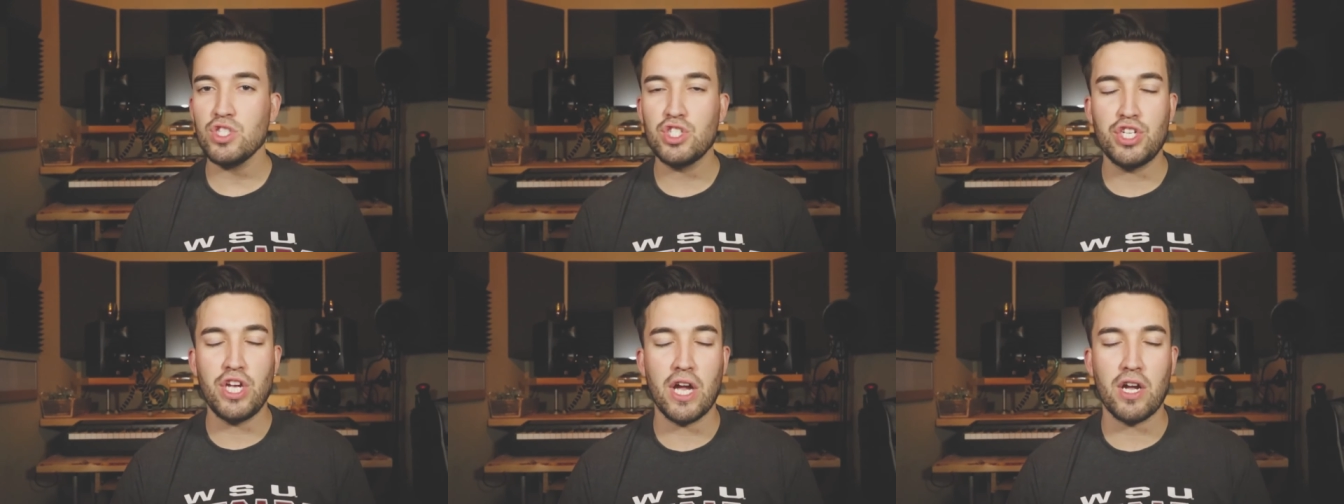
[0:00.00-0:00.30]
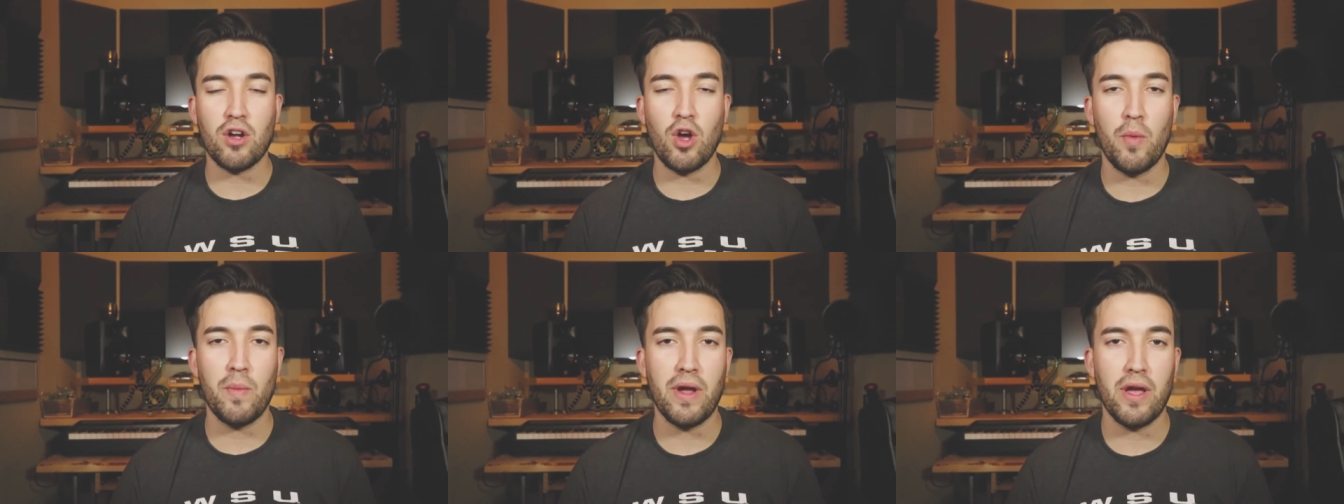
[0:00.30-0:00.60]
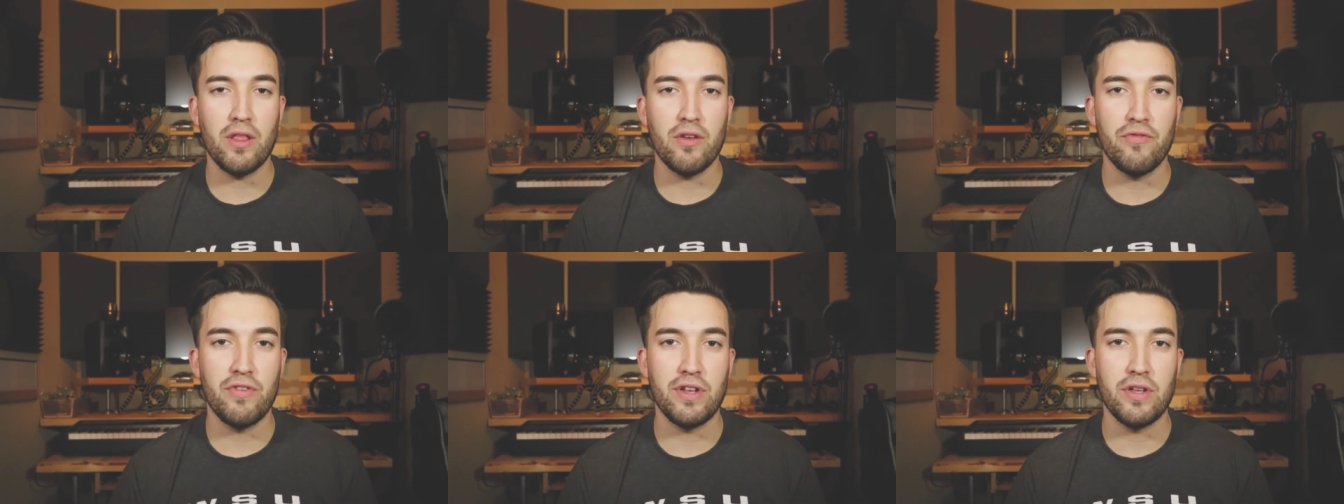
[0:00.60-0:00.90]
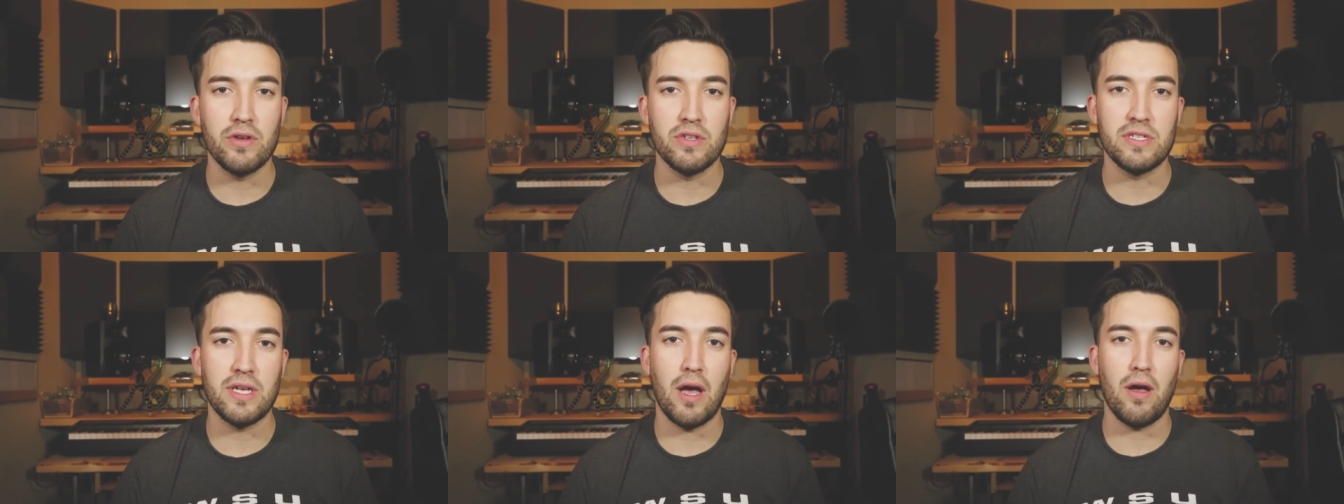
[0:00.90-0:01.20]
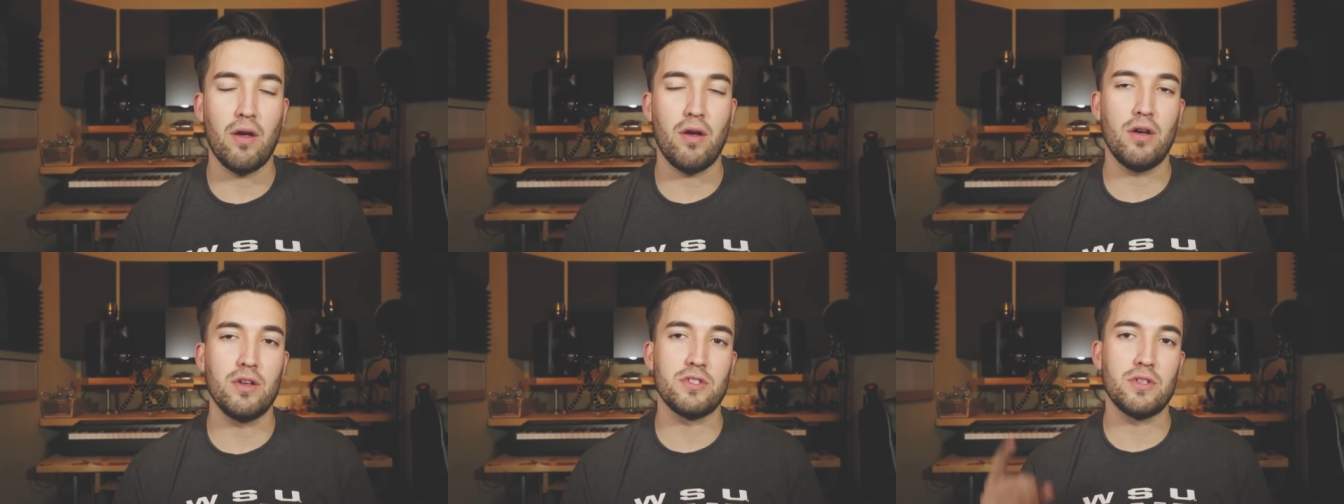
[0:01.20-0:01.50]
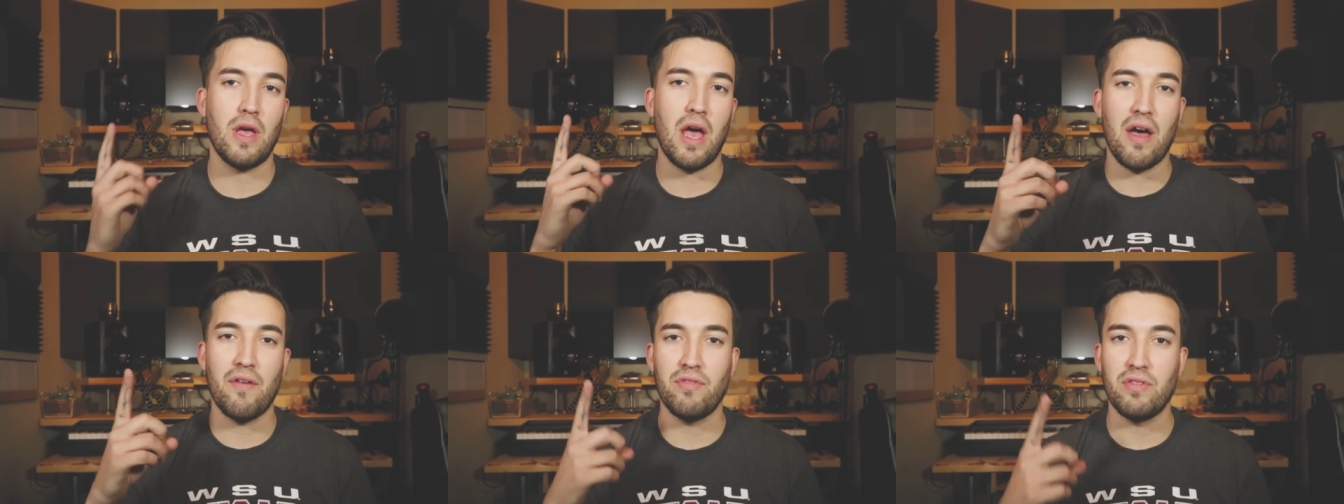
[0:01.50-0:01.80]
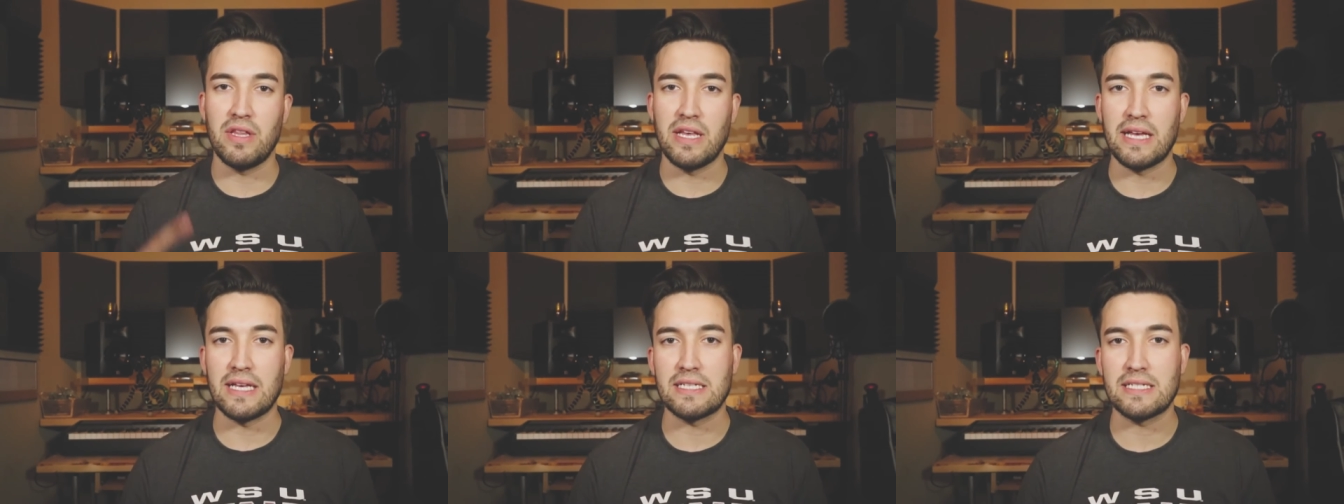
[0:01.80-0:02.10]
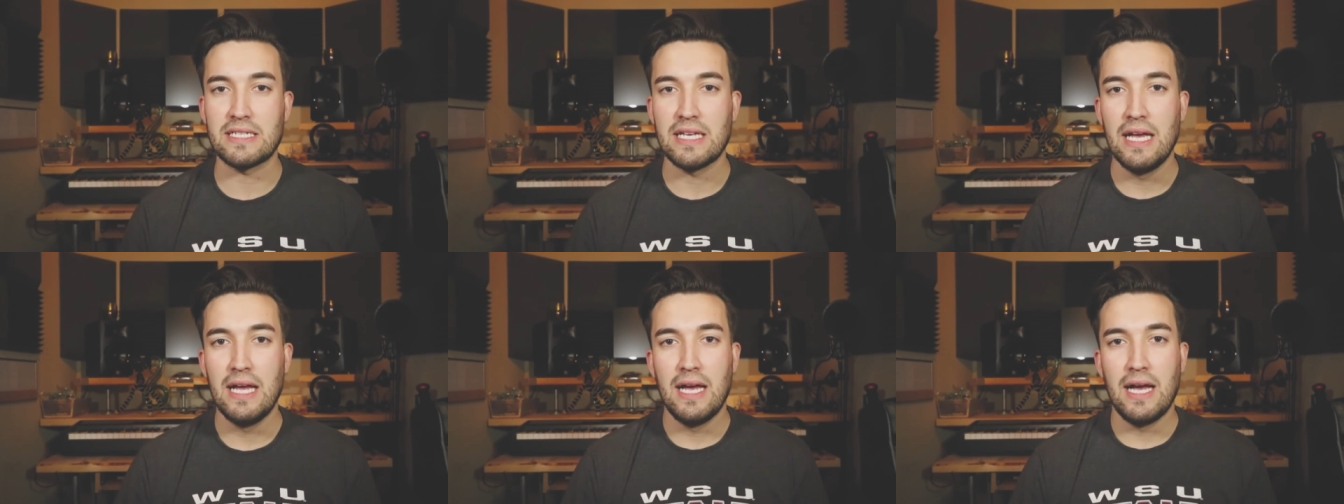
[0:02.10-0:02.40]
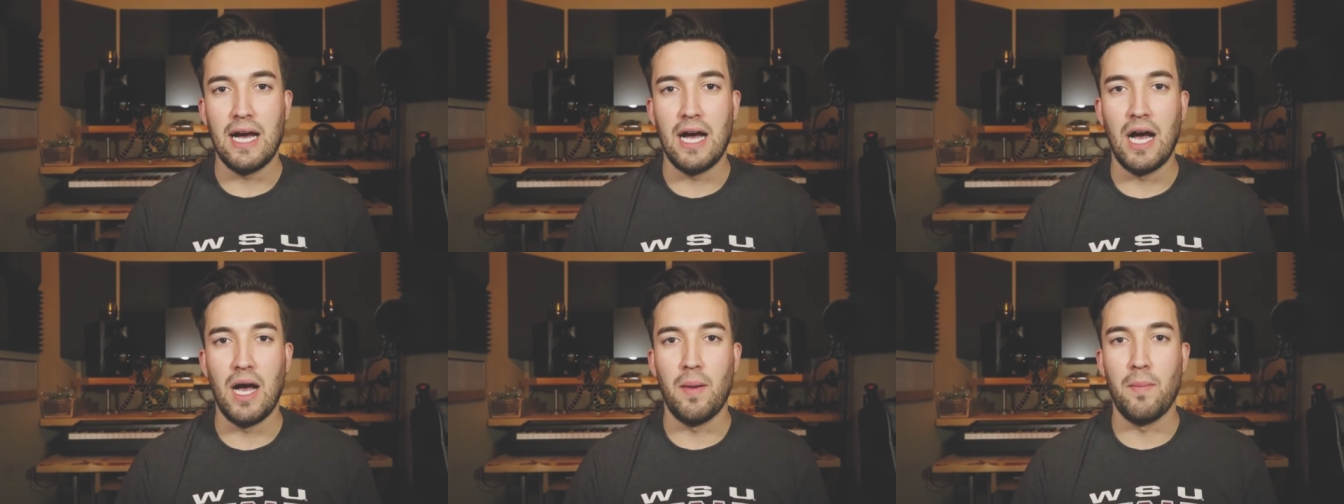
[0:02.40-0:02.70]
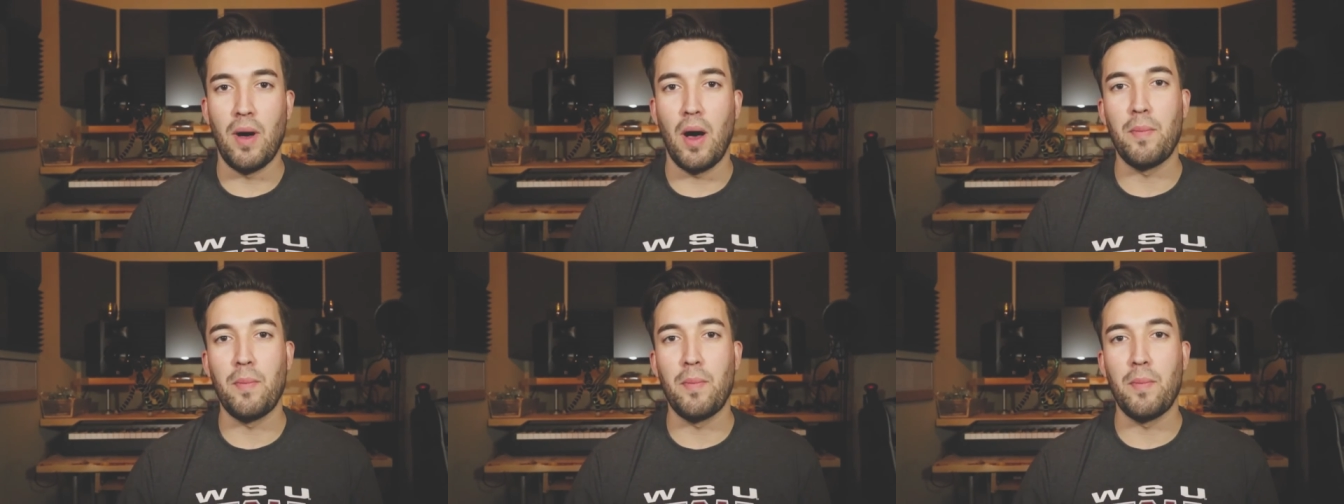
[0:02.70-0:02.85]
Check all my other videos out. I'll also have links um,